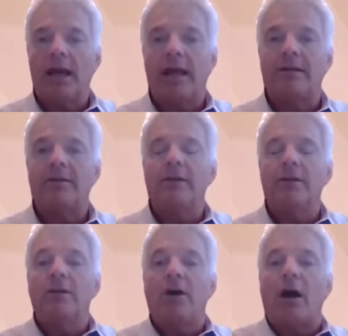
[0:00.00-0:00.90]
And
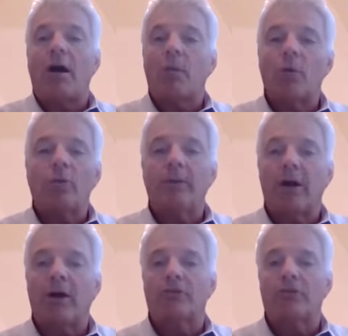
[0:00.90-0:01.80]
our World Bid
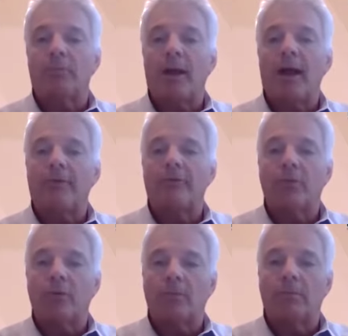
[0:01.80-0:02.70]
auction
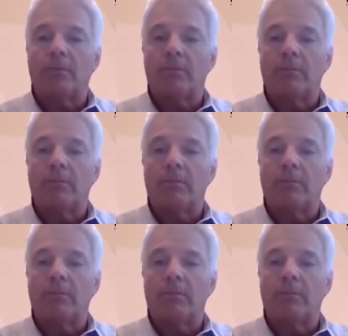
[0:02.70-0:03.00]
platform,